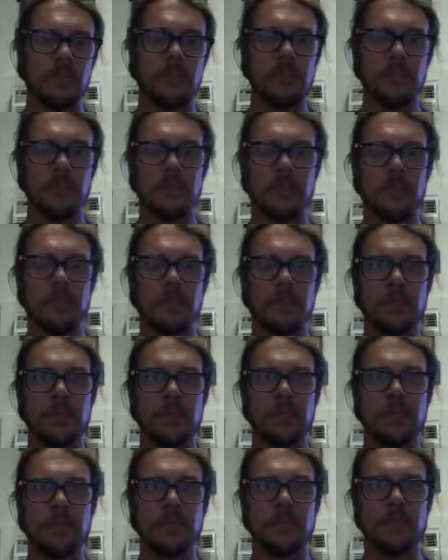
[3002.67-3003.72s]

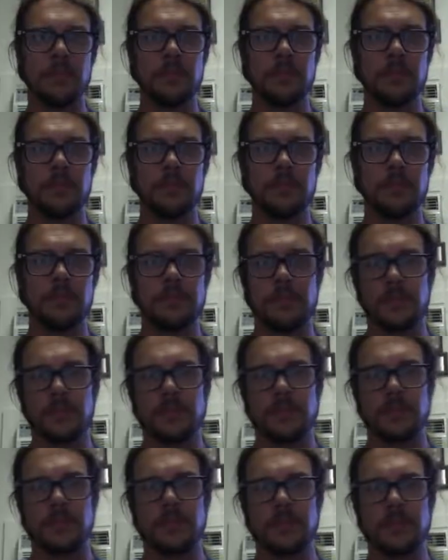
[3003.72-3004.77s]

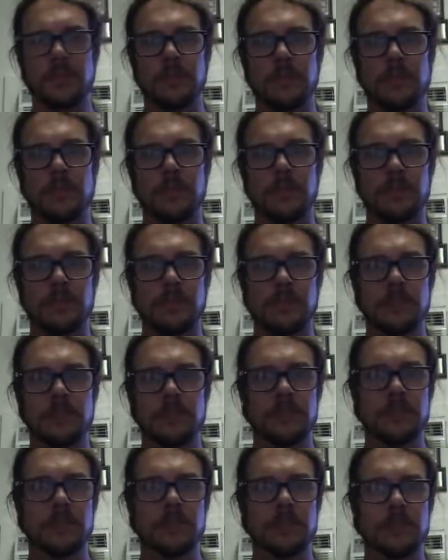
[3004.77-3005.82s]

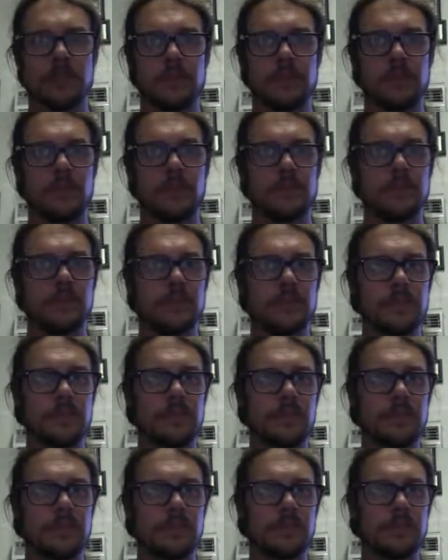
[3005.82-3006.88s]

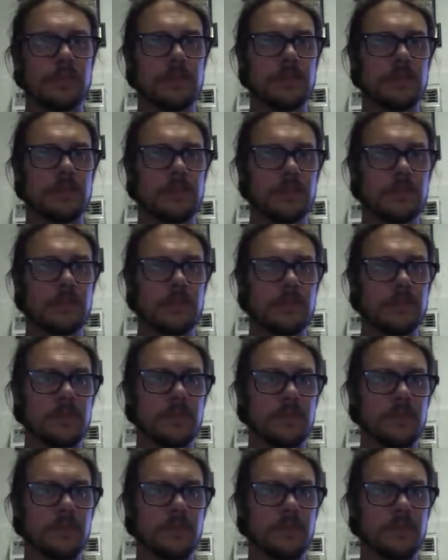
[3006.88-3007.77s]
No words are spoken by the person on screen.